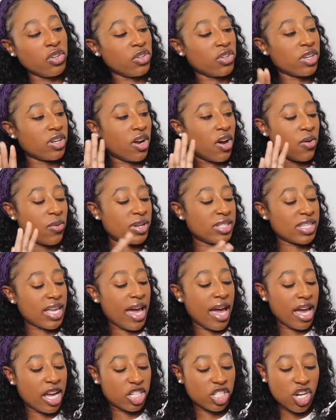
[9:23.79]
You can always
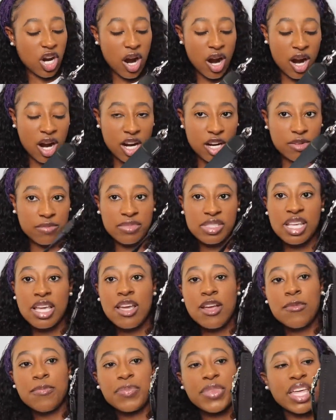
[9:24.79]
add charms
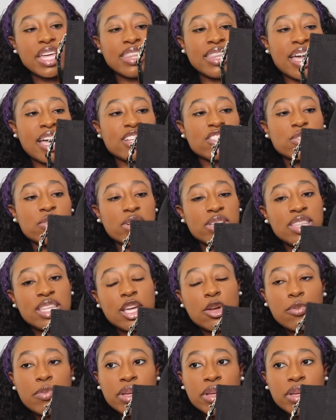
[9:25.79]
and that sort of thing.